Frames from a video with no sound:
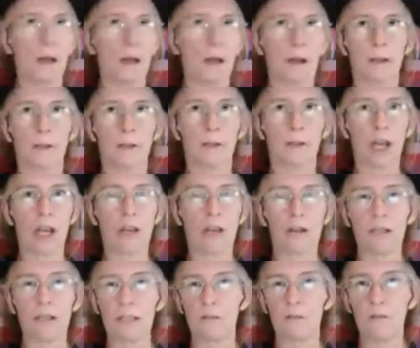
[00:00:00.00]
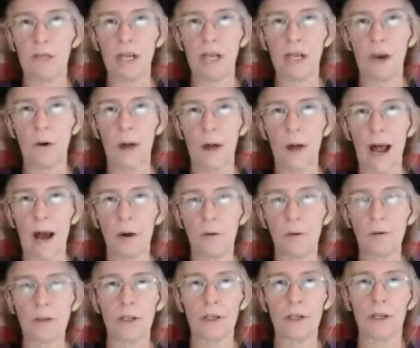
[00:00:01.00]
check this video out,
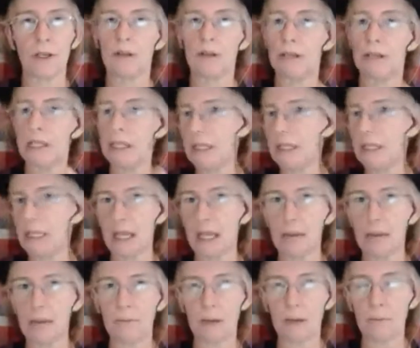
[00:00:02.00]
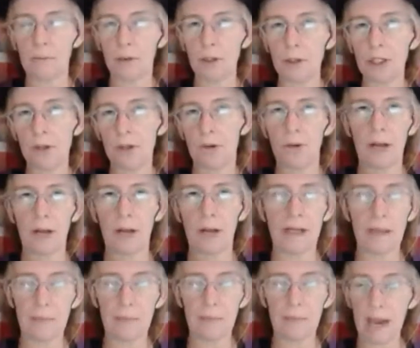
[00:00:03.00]
this is step number two, and they
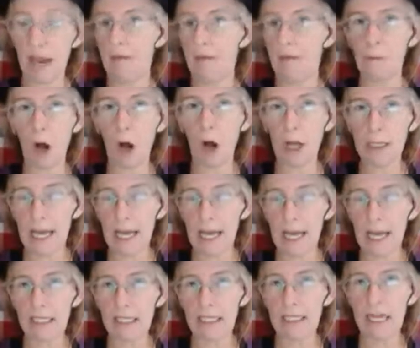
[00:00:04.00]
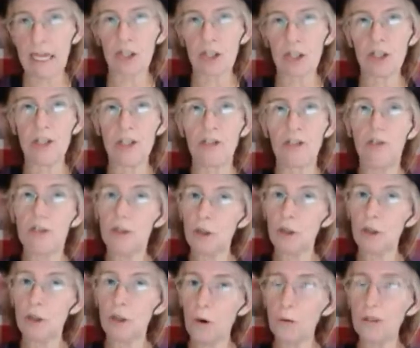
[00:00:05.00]
may have a pause annotation
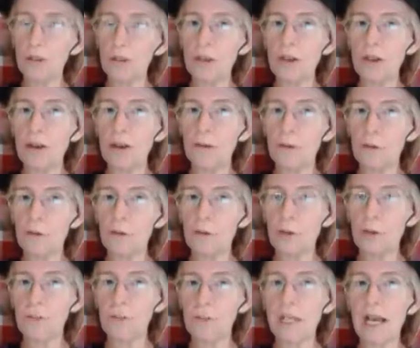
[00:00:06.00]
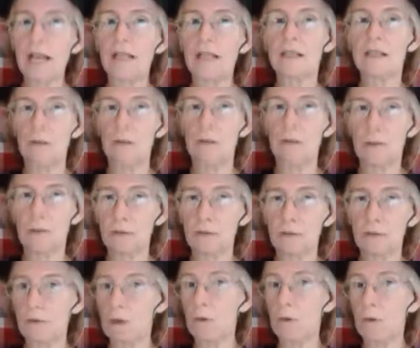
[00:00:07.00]
hold it there for a few seconds so the
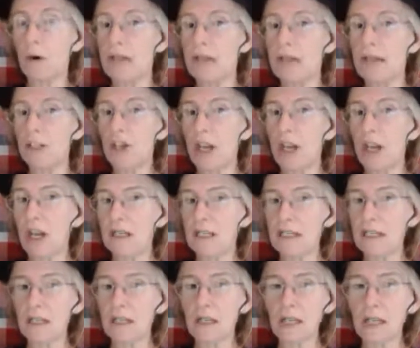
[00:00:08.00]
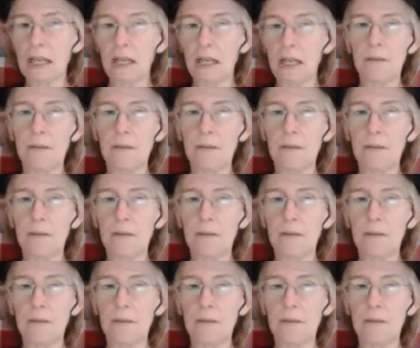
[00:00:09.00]
viewer had a chance to click.